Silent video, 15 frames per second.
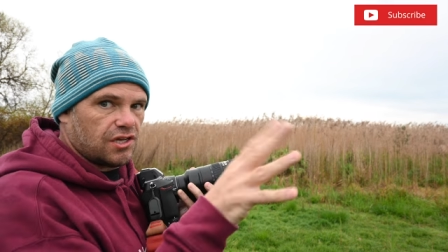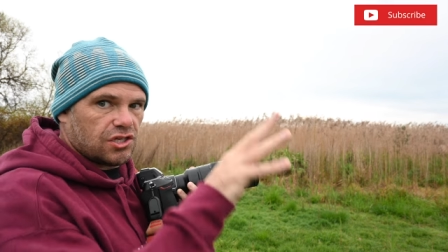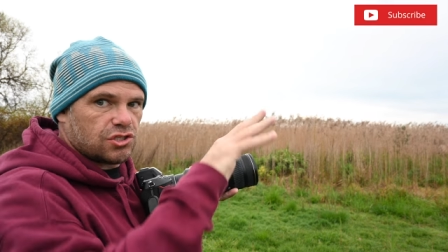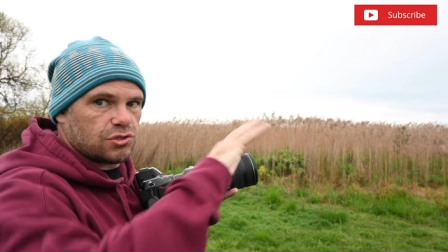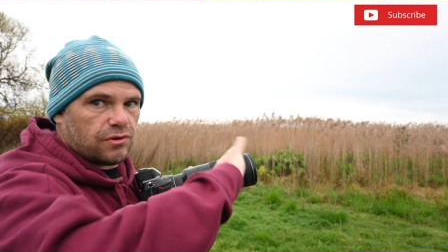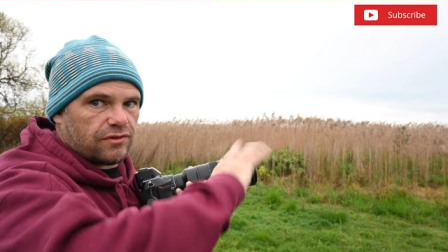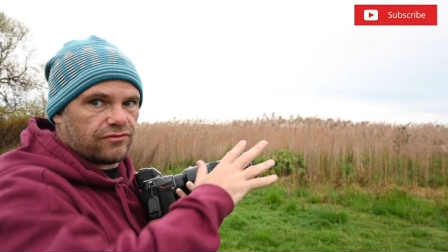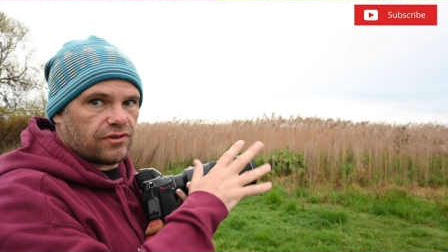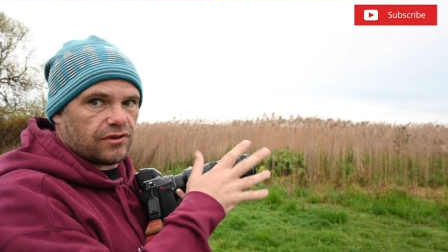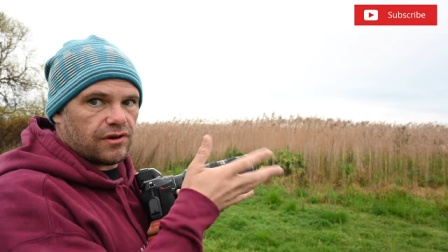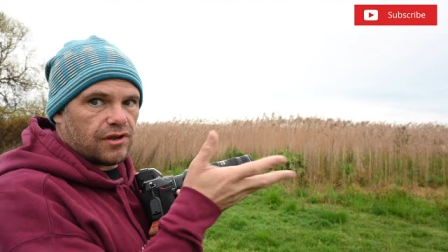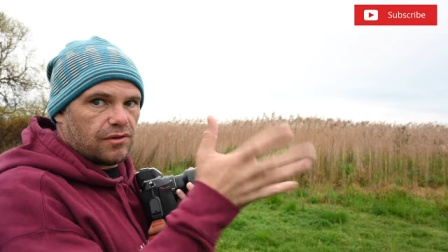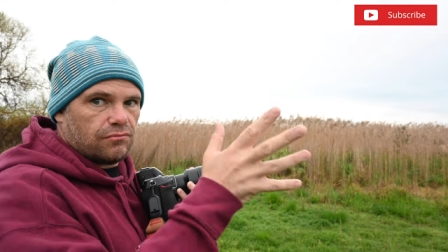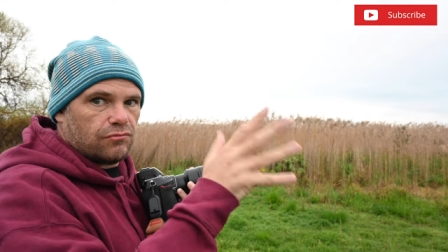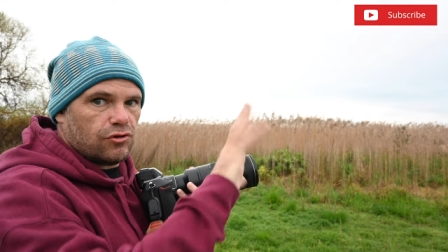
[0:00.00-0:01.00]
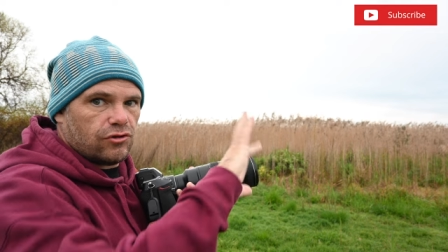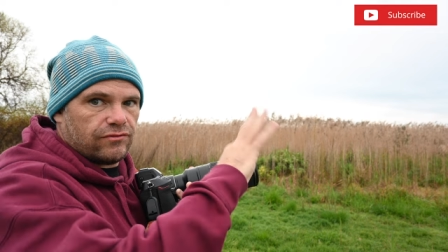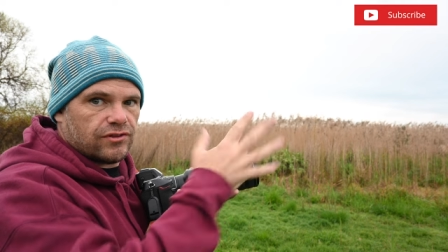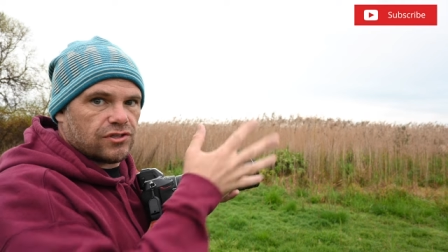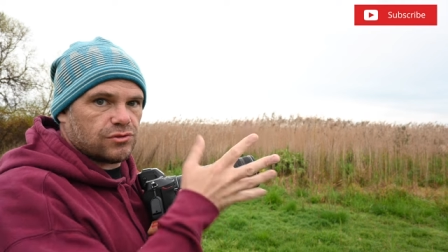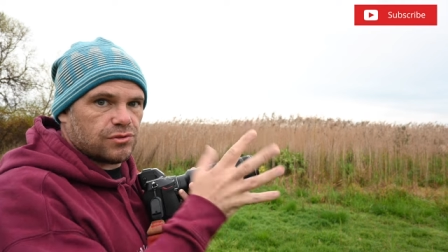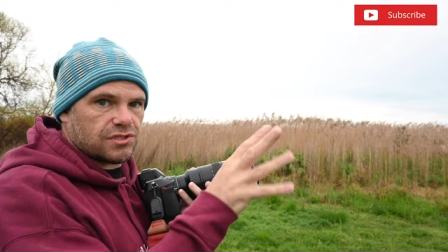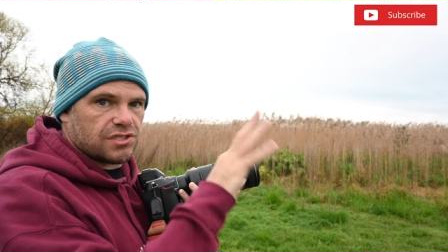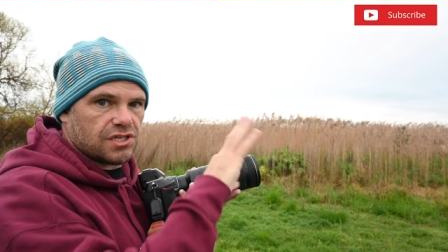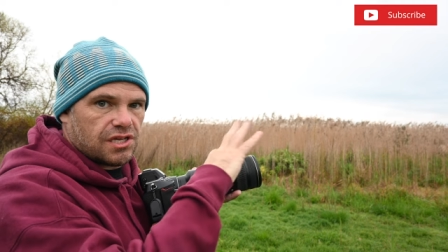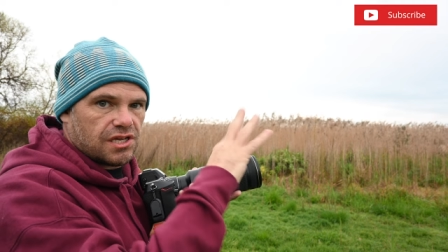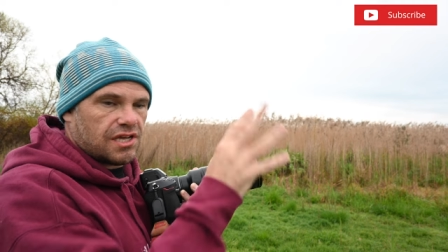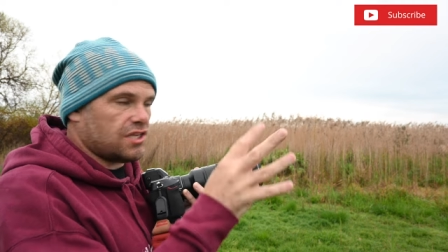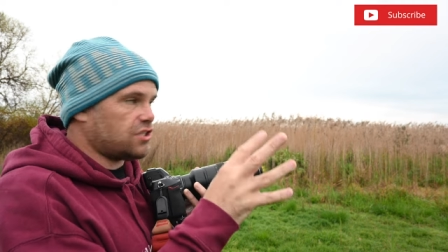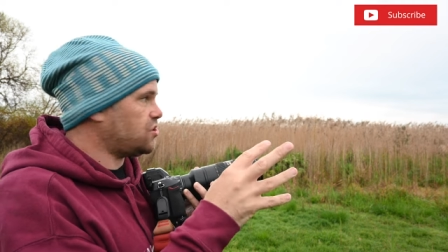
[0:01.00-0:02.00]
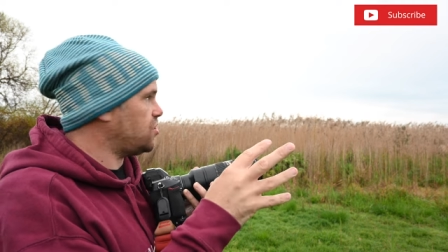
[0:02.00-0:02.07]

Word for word: swift and move and twist and